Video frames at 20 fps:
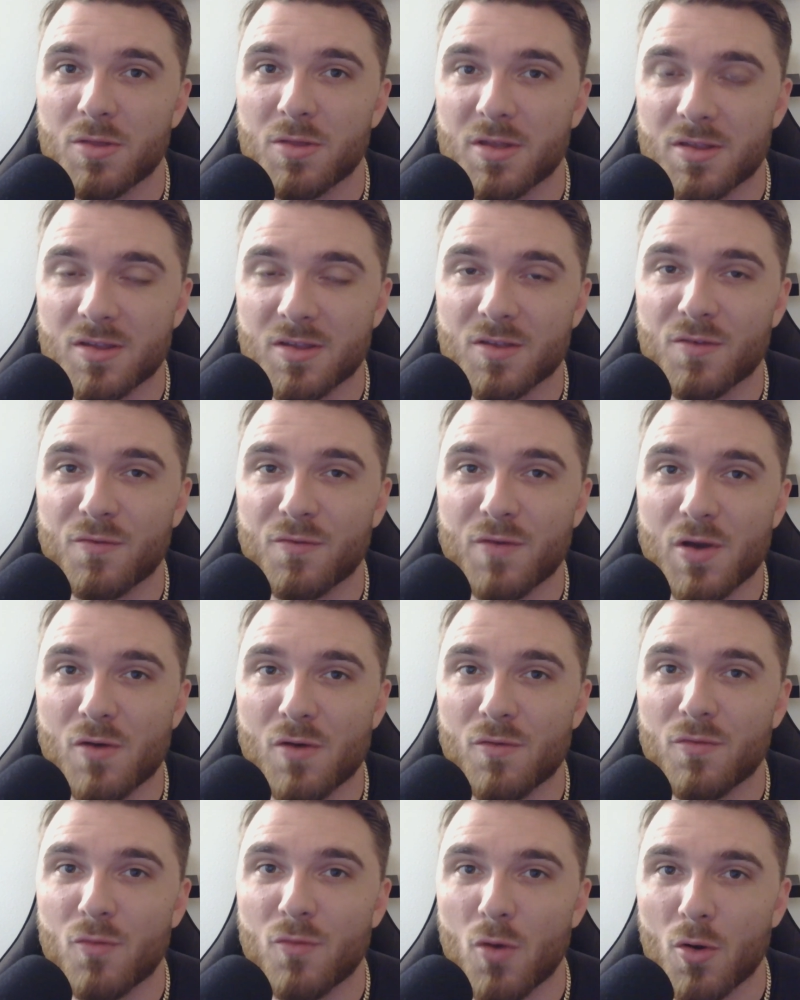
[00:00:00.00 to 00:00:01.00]
This is
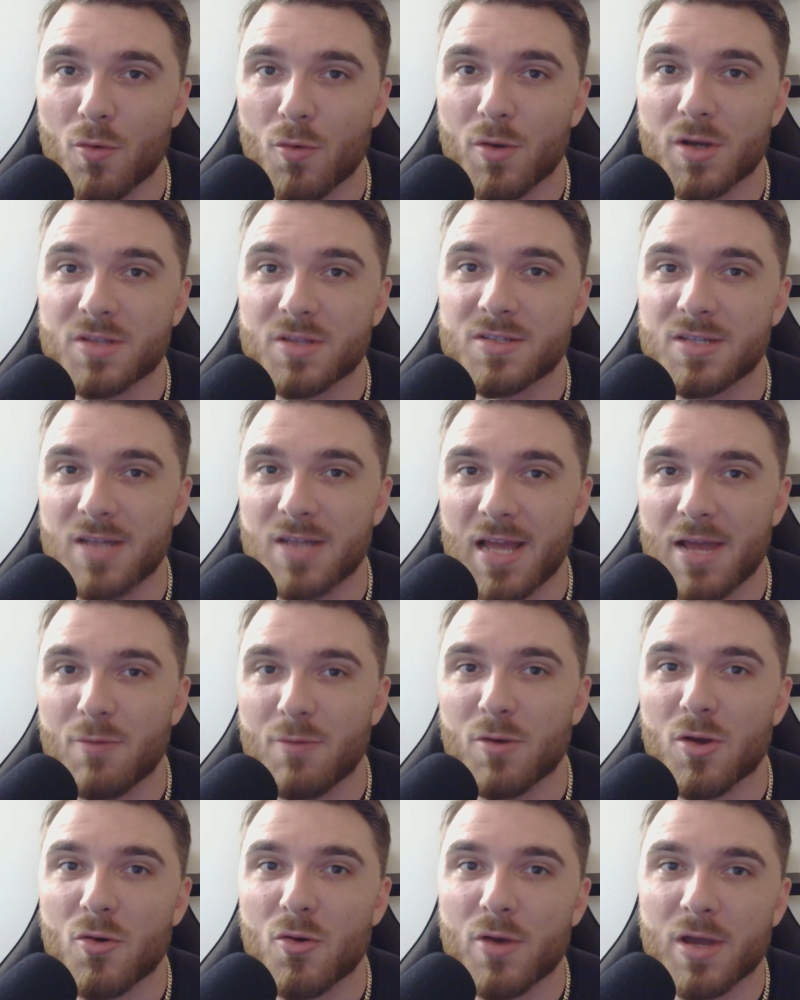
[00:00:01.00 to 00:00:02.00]
Fail Forward. Today,
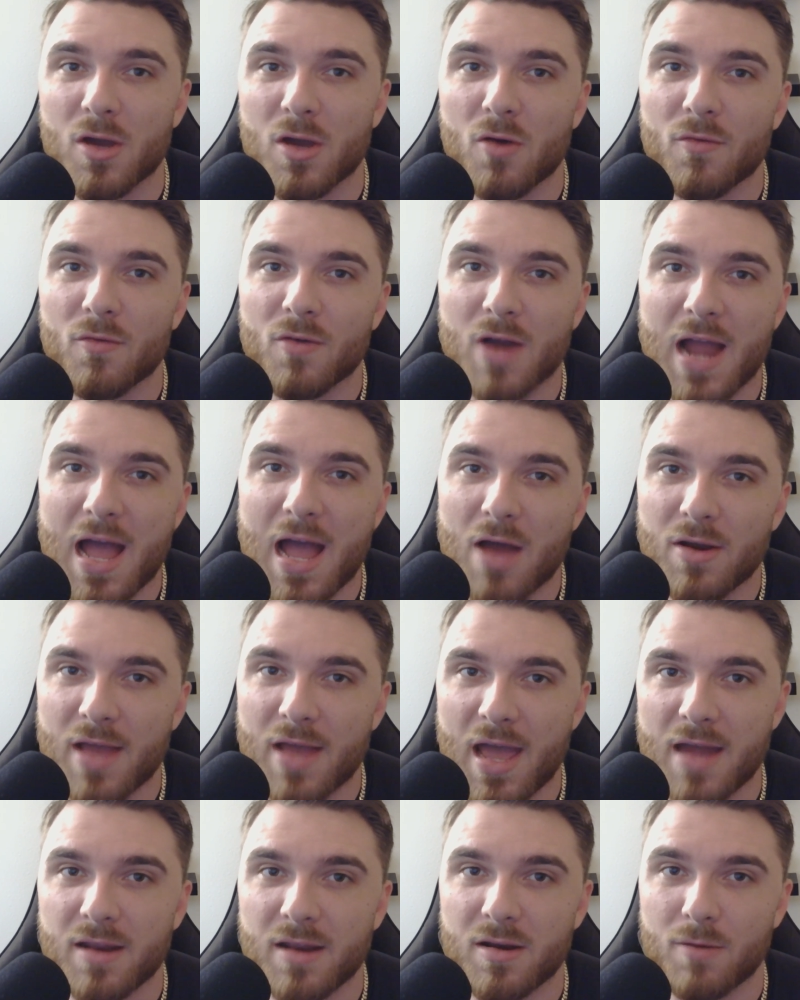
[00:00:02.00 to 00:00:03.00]
we're going over how
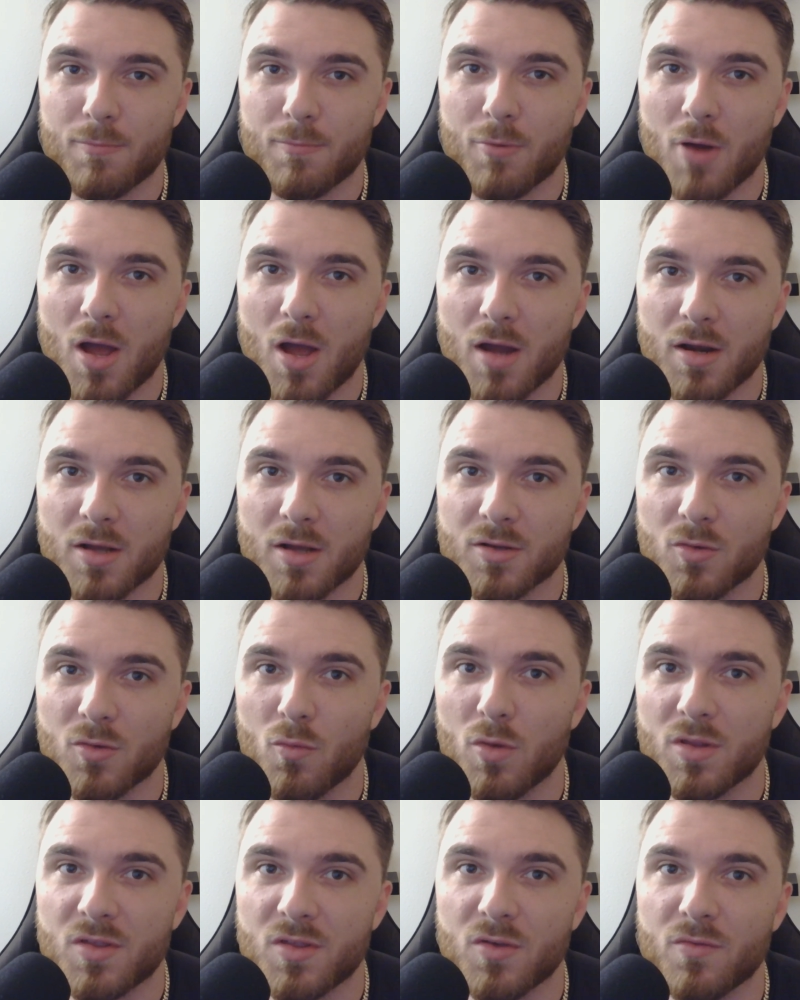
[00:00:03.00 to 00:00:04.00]
to edit a product
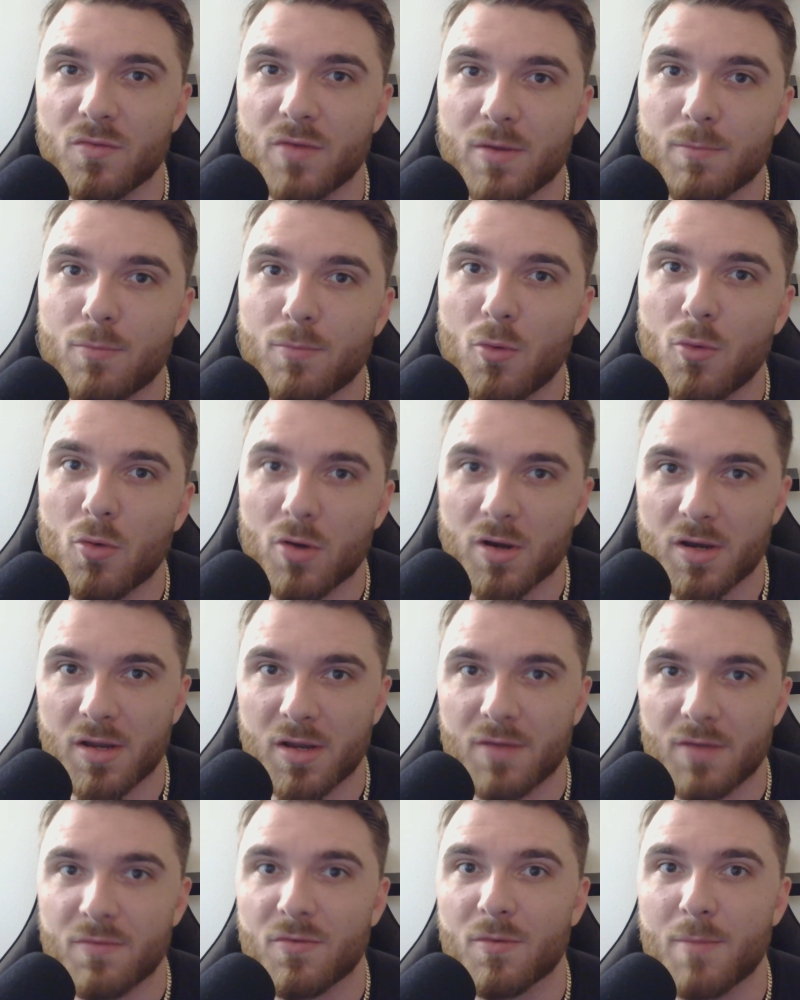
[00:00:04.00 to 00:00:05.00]
once you've imported
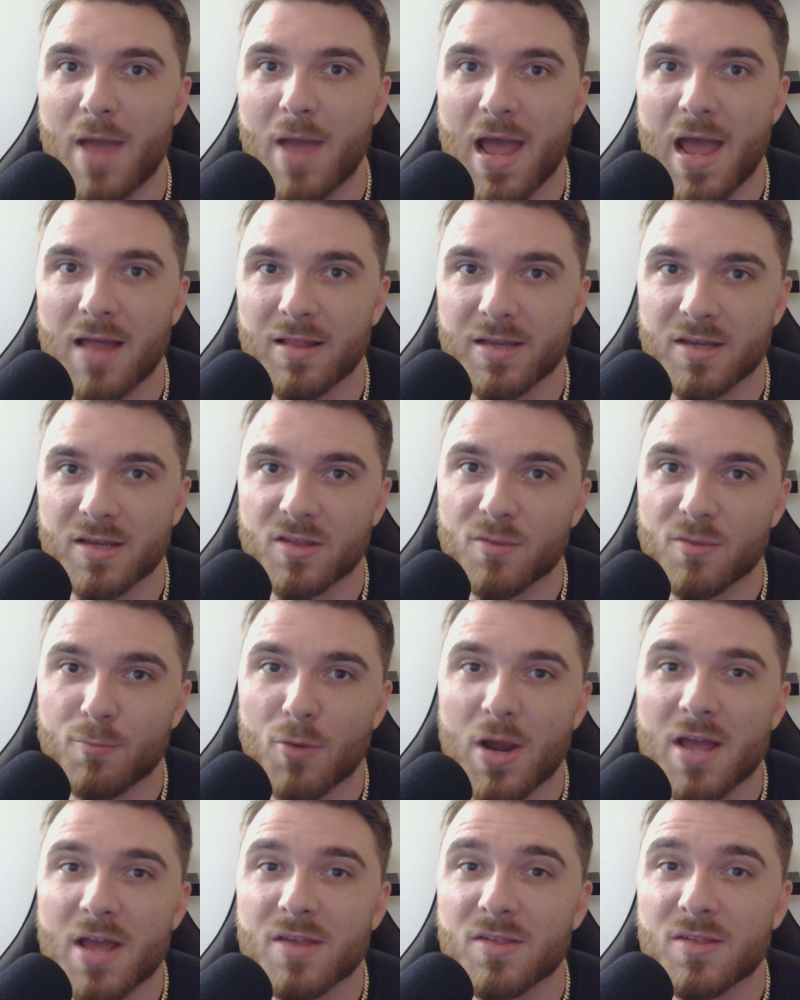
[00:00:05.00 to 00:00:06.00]
it from
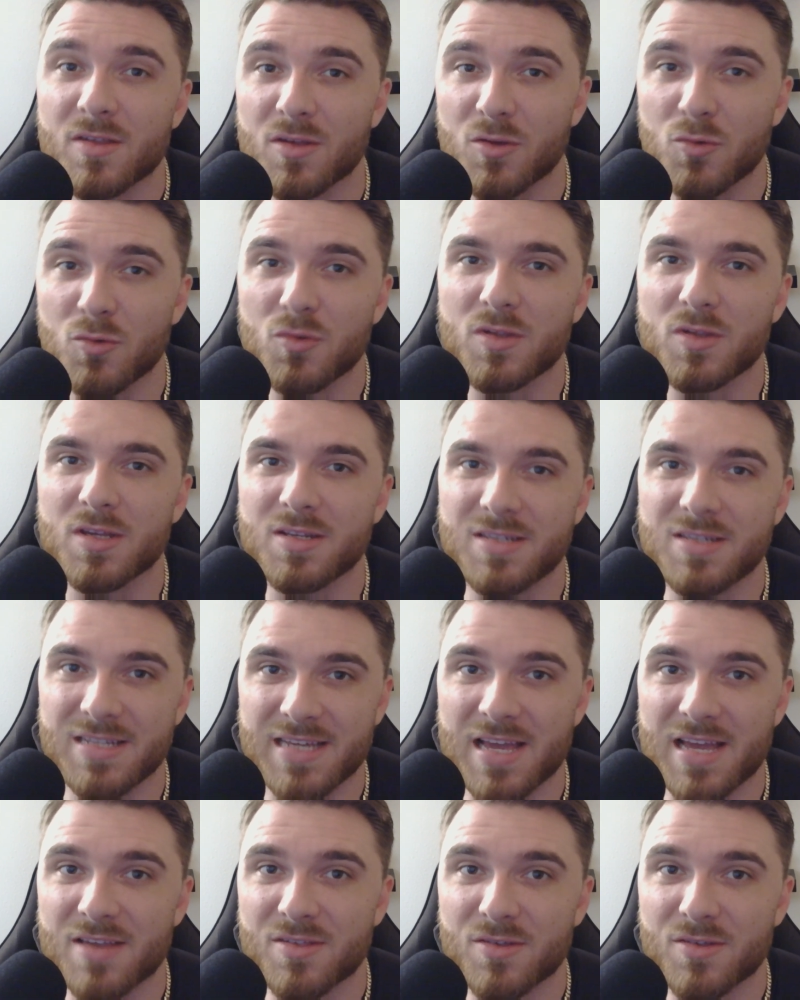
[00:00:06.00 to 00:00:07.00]
AliExpress using
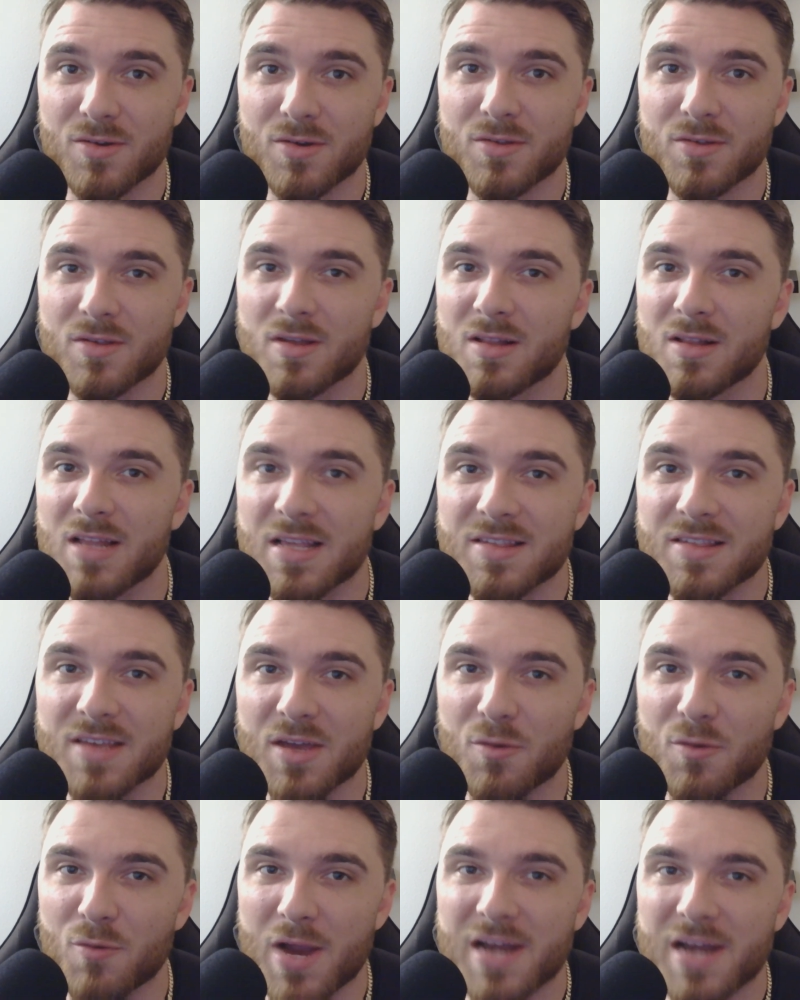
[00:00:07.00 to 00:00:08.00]
de-essers. Let's
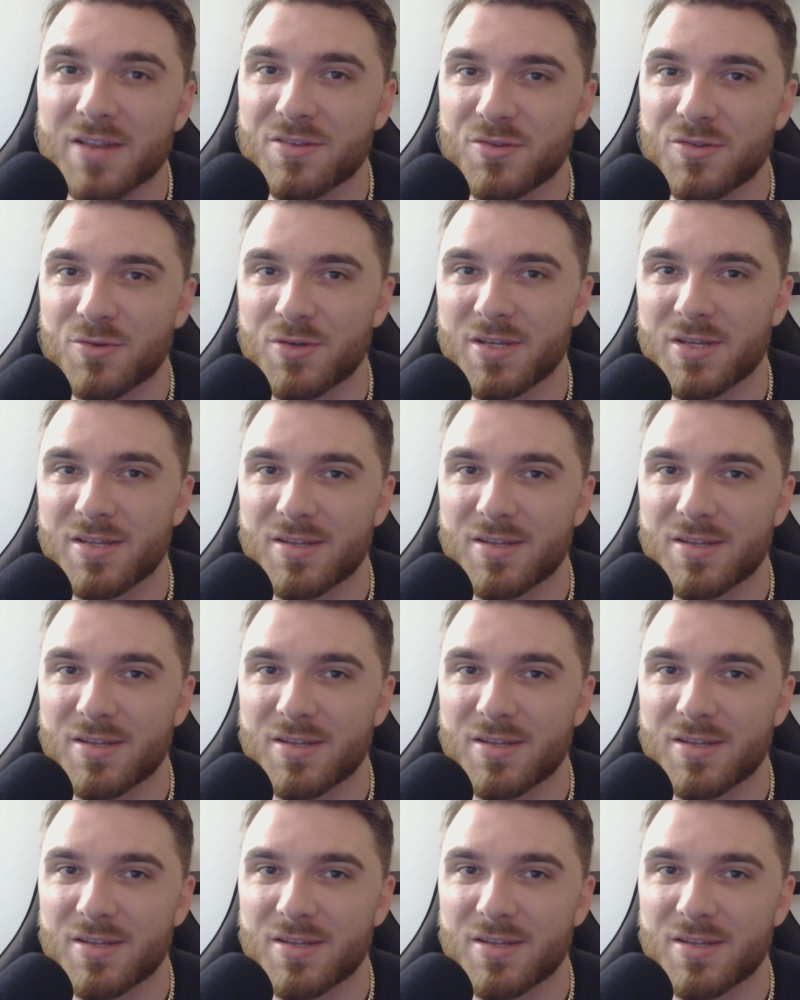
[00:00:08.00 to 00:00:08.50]
get right into it.